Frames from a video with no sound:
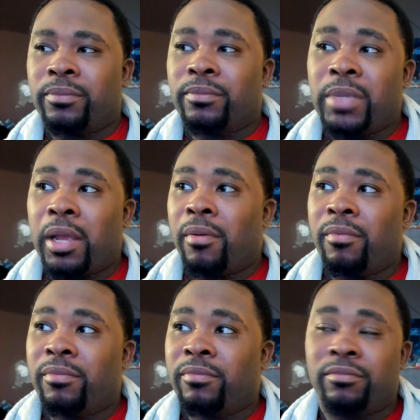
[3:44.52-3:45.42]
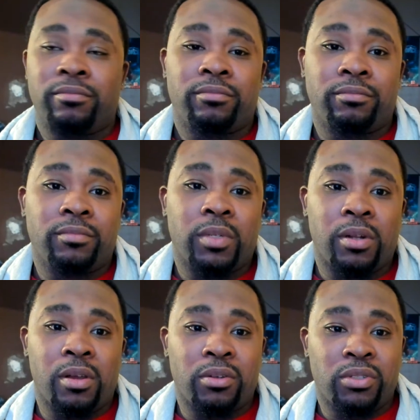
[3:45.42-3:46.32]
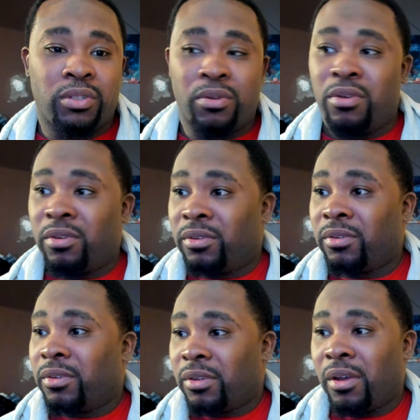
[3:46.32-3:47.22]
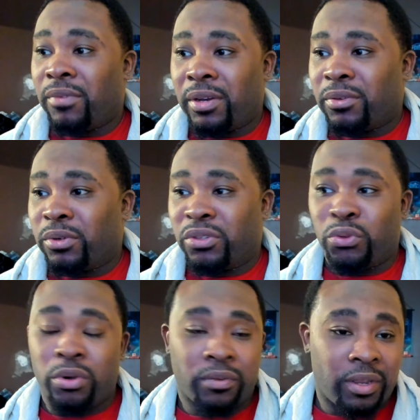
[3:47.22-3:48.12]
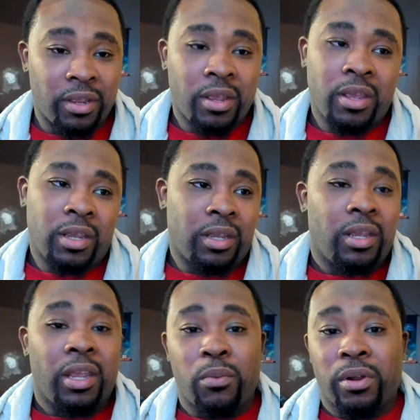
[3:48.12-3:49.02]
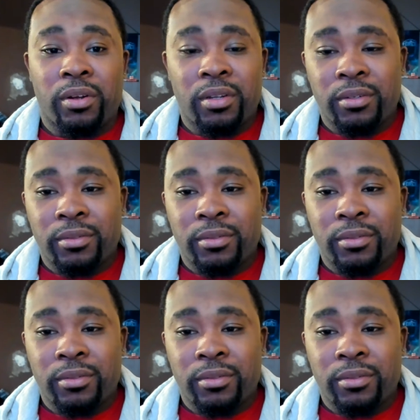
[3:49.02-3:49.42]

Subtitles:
yeah, longer of it or the short of it, it worked.